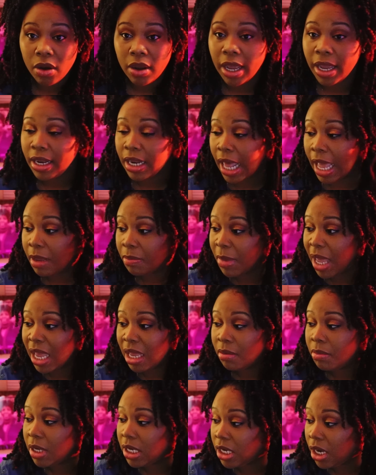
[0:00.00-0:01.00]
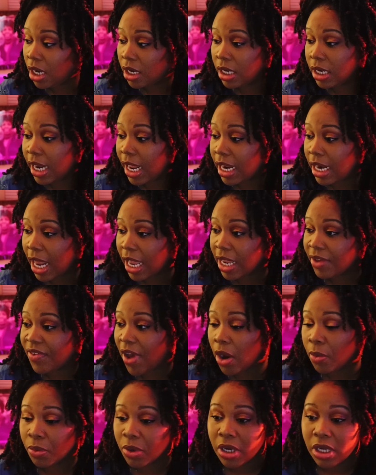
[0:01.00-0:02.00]
Okay, like maybe during the day, like if
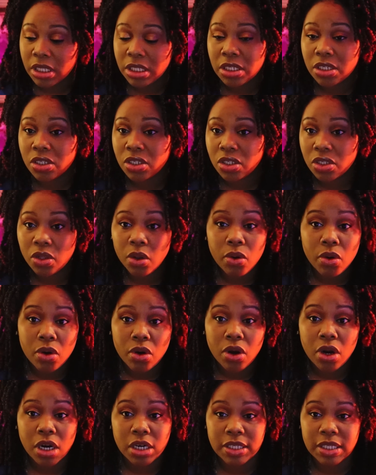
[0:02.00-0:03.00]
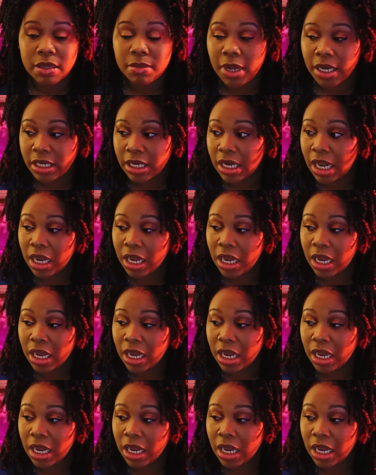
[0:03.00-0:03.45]
I run to the store or something like that,